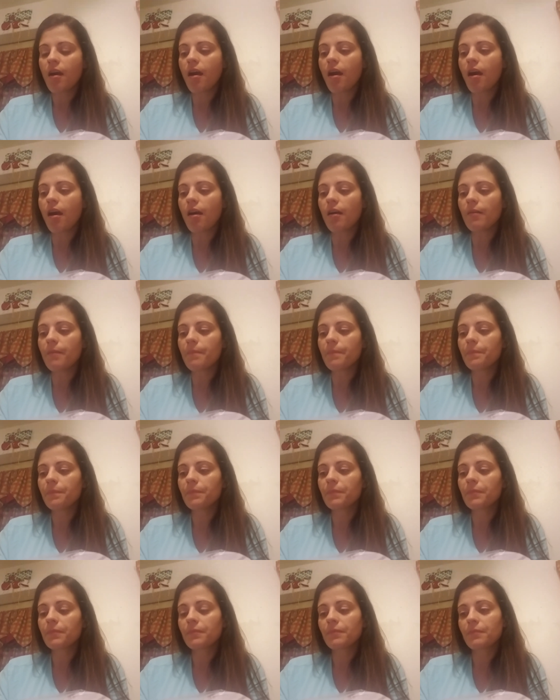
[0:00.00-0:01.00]

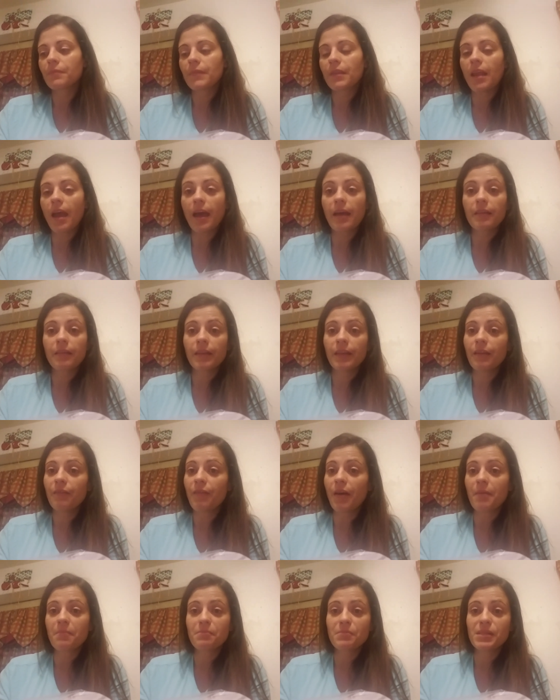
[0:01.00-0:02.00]
I leave,
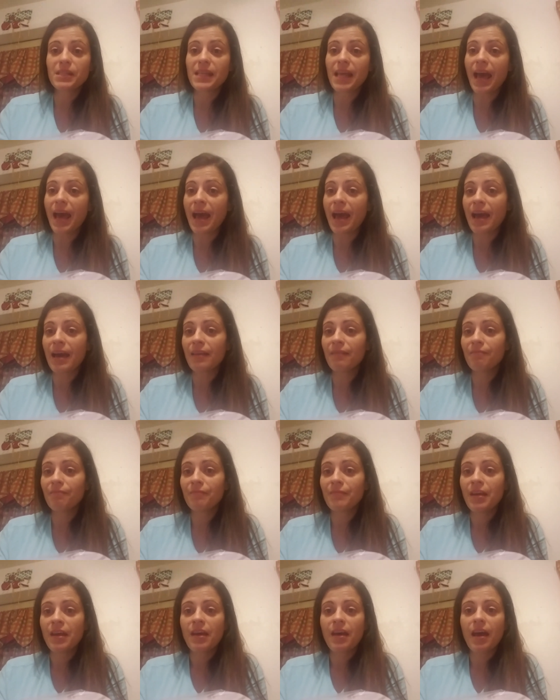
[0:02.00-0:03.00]
I'm sad.
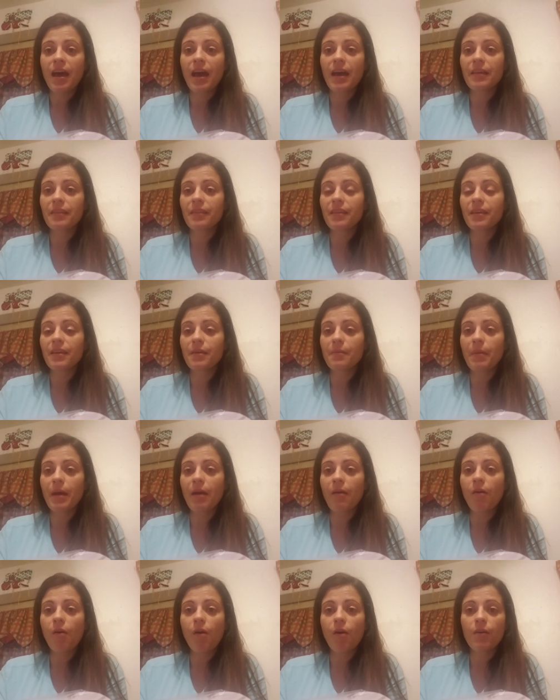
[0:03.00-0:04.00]
I think
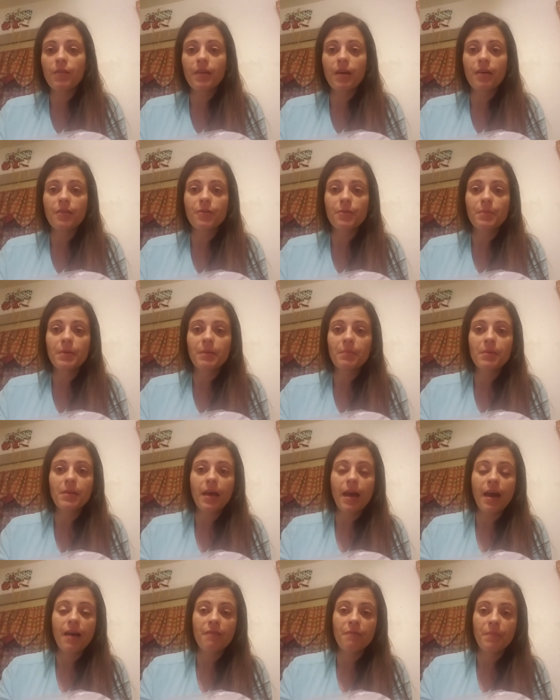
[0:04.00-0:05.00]
about all the other people
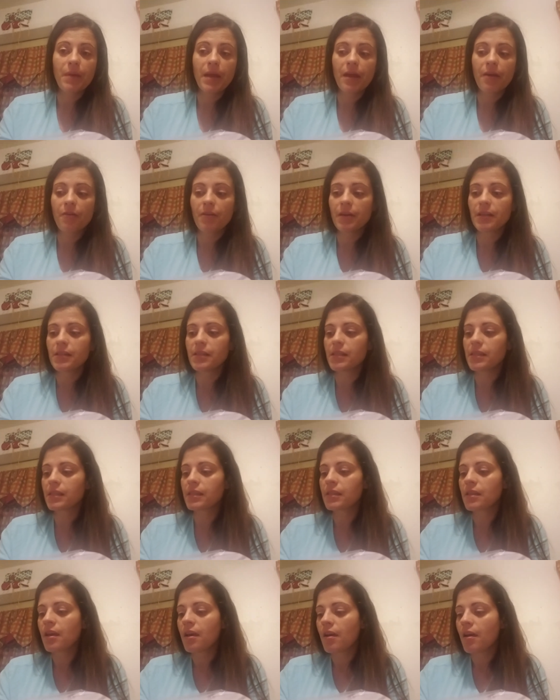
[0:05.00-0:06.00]
that have parents
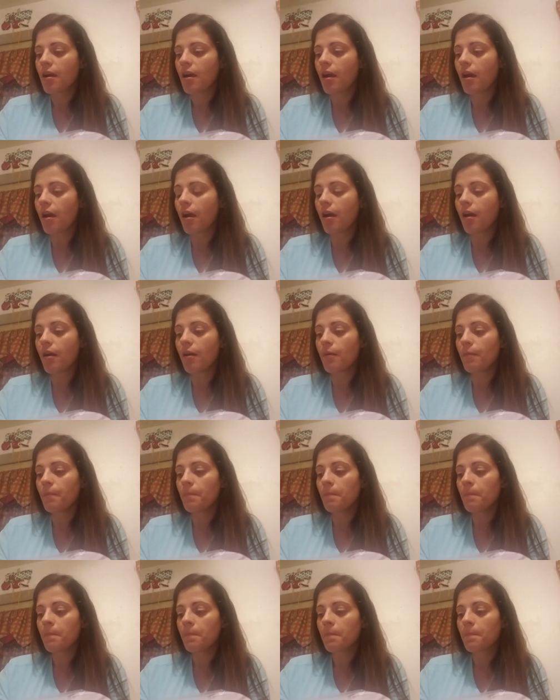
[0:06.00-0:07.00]

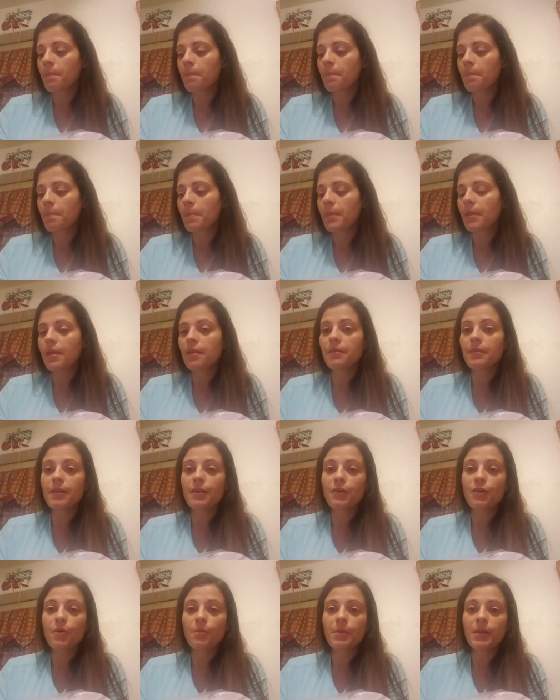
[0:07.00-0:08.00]
that
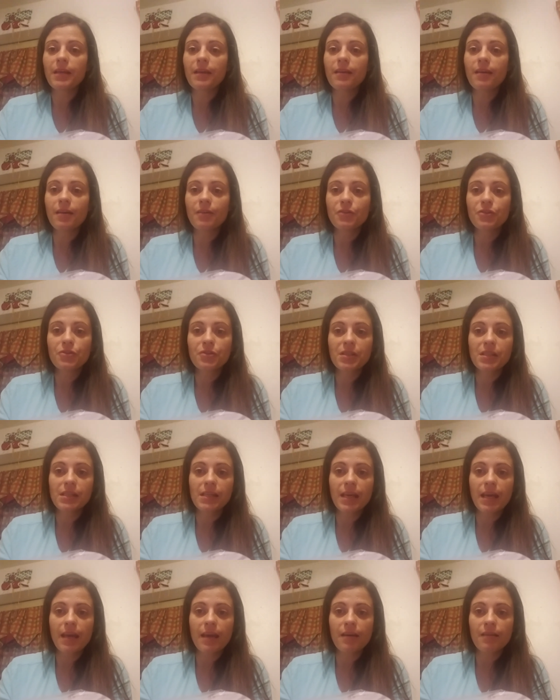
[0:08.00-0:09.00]
nobody can
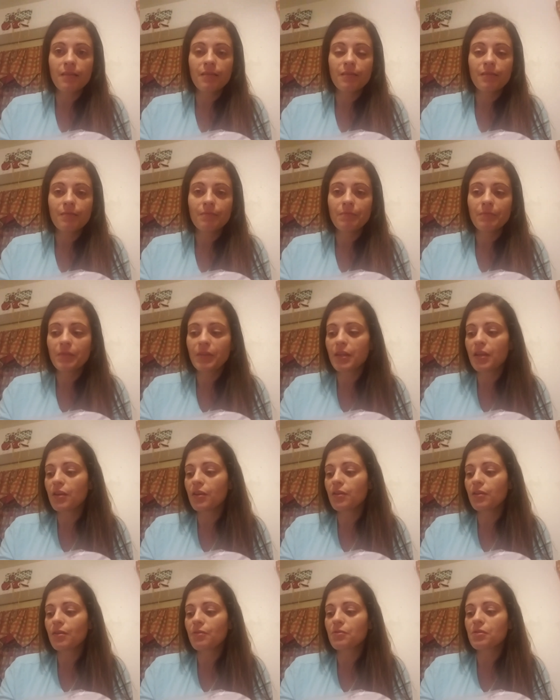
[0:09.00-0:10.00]
understand,
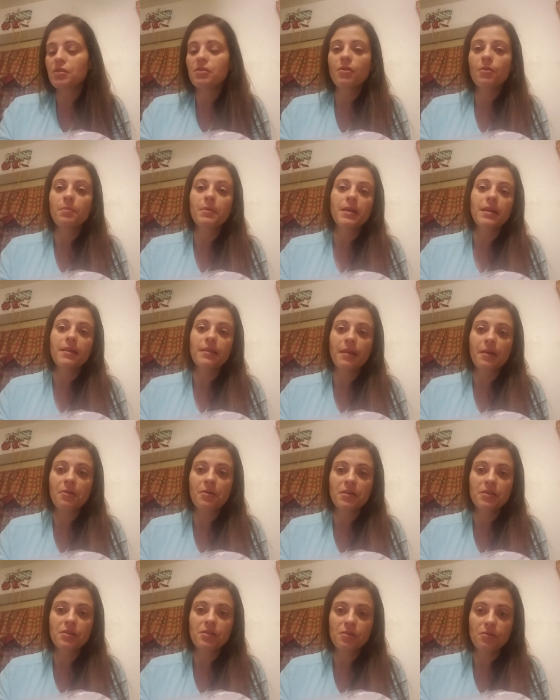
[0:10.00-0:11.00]
that there's nobody there
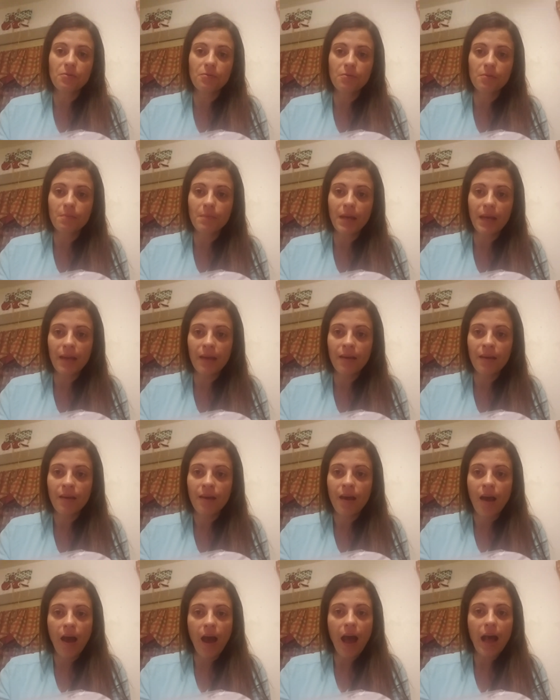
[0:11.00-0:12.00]
to soothe me.
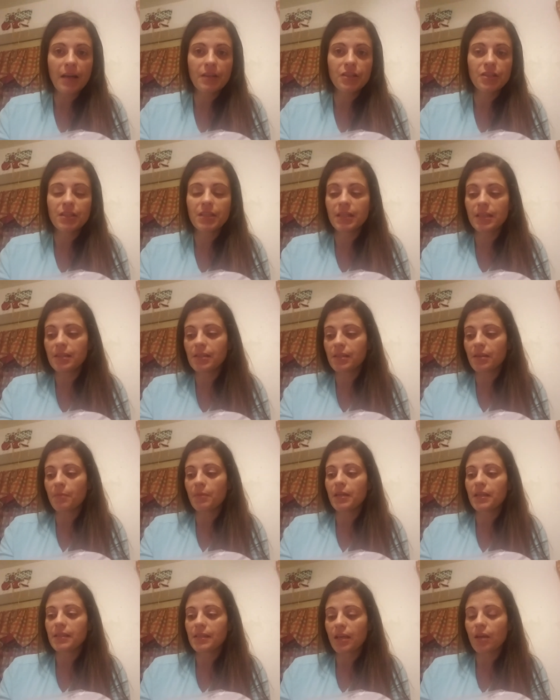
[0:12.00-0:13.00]
I just need
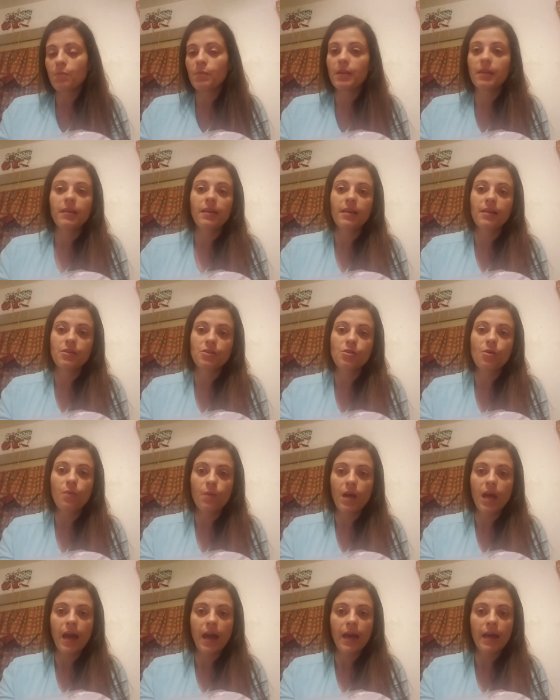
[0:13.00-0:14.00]
somebody to tell me it's
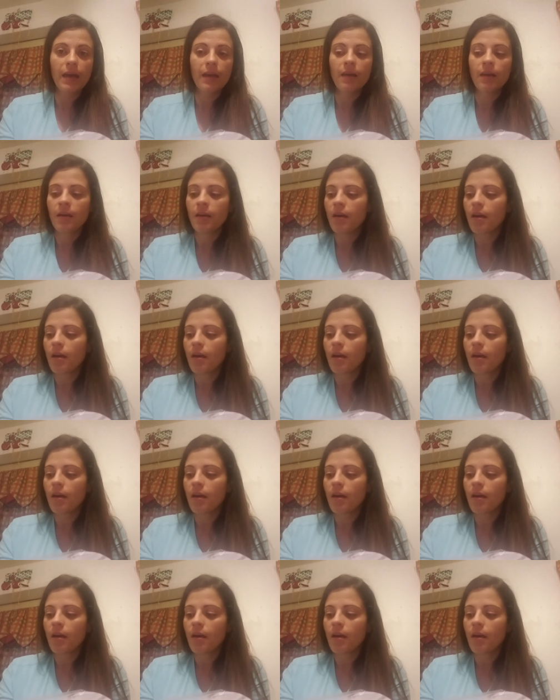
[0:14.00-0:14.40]
okay.